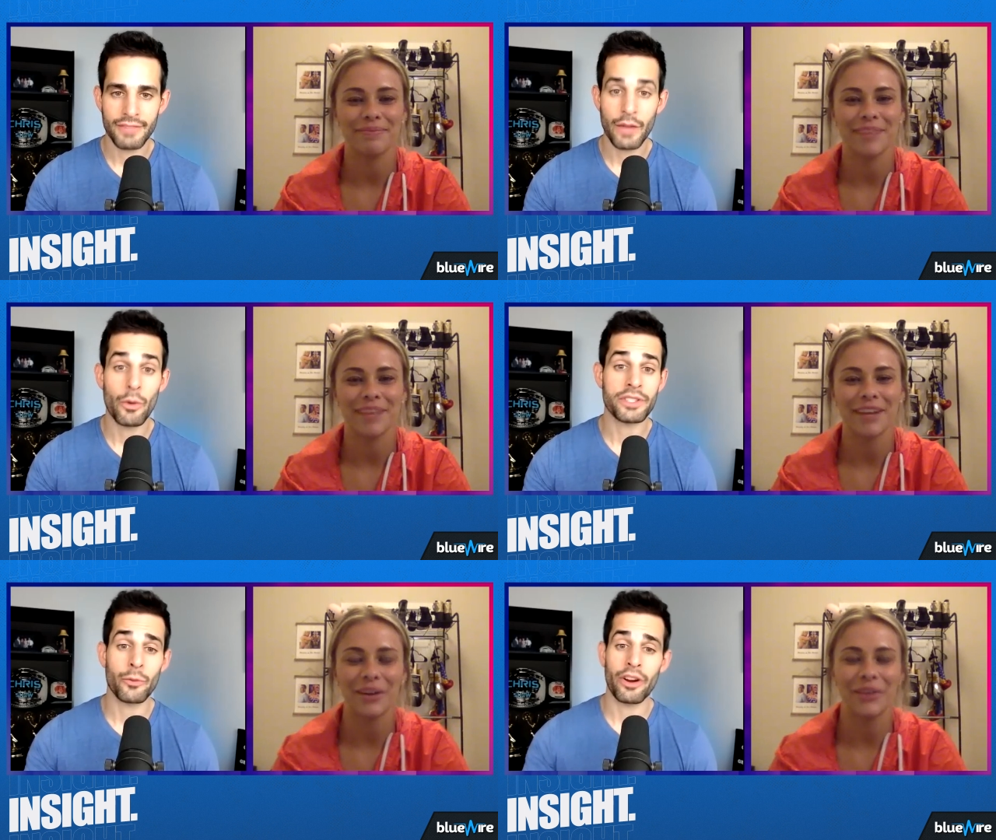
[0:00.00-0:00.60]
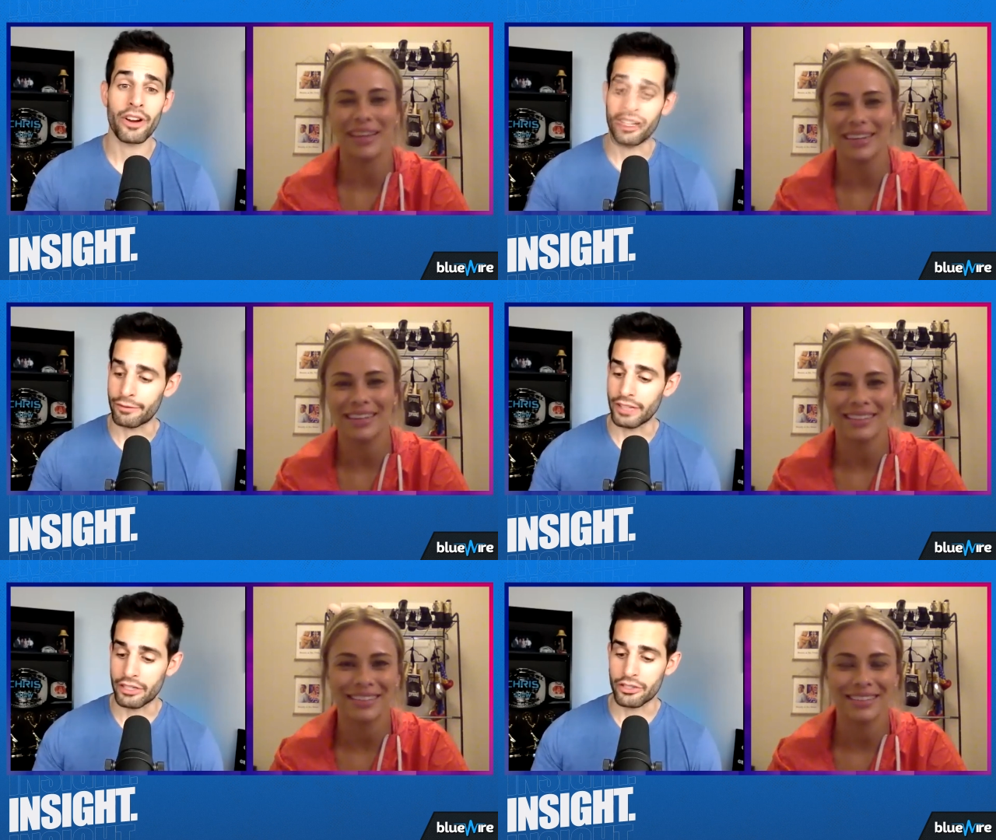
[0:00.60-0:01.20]
Speaker 1: he wasn't wearing an
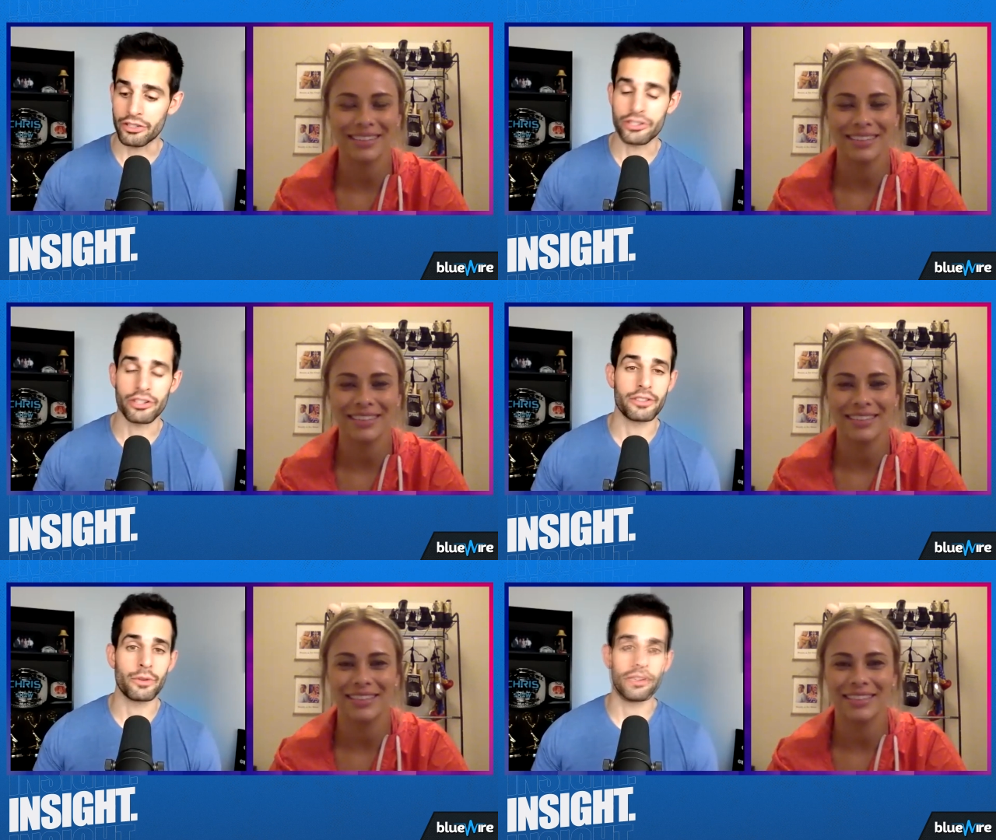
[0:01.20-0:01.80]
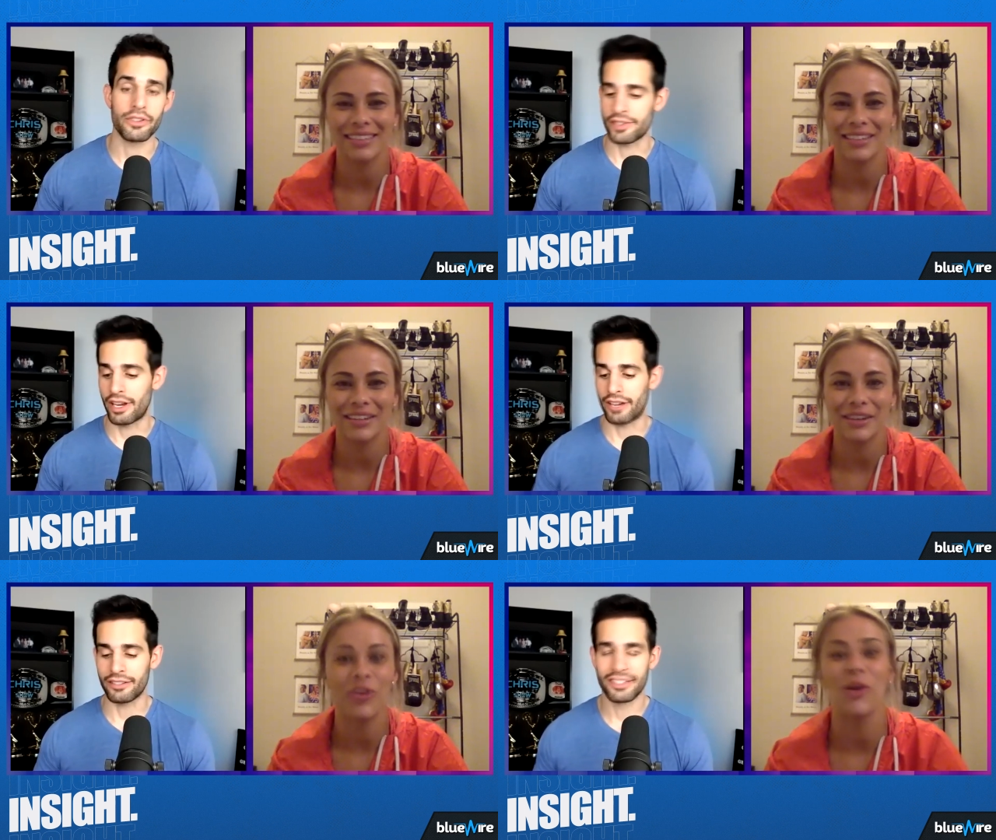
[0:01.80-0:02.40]
affliction shirt is what you're
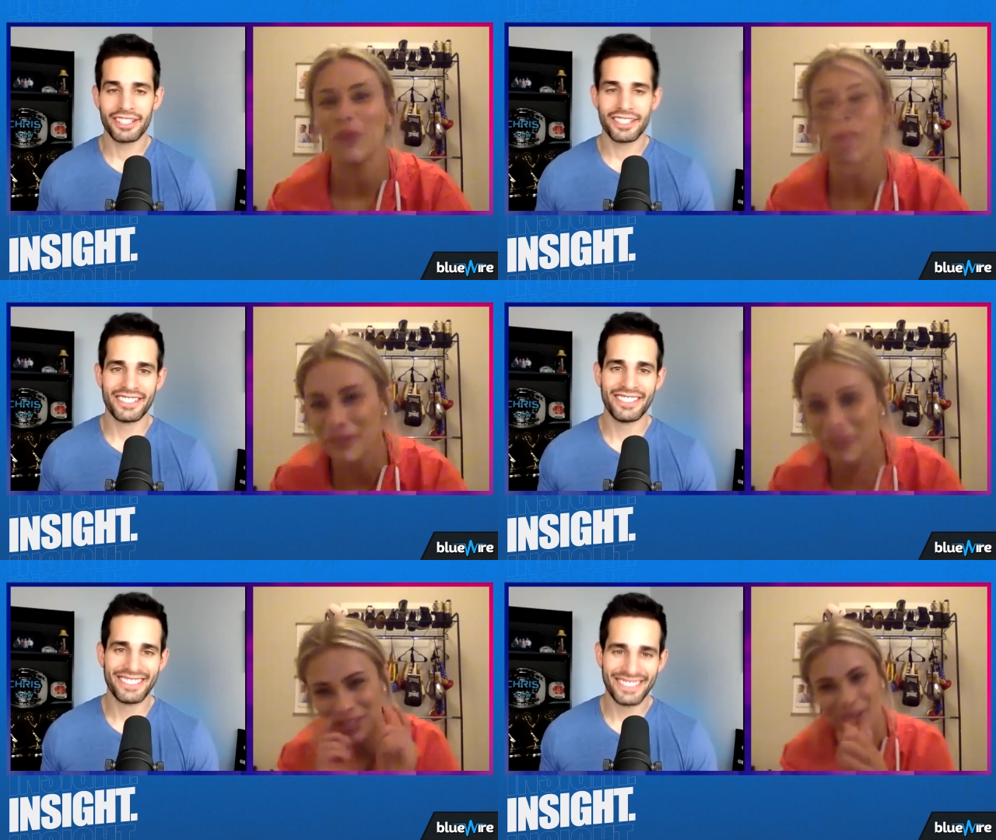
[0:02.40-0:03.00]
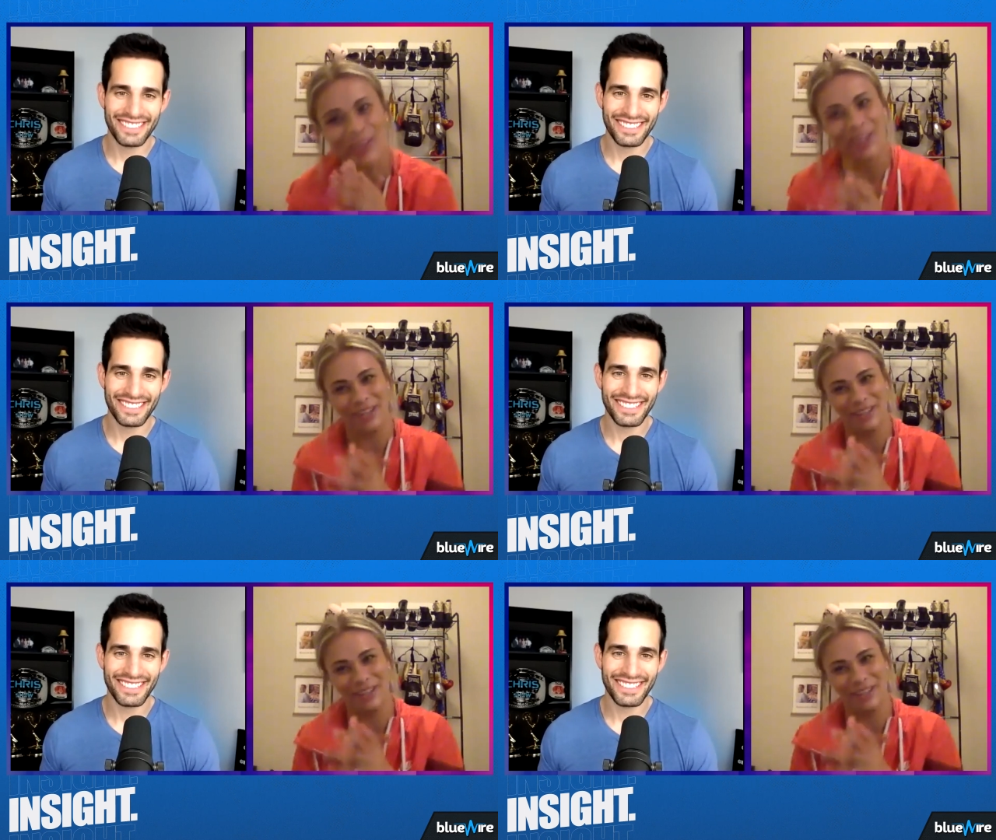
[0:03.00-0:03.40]
saying.
Speaker 2: No, he was not wearing an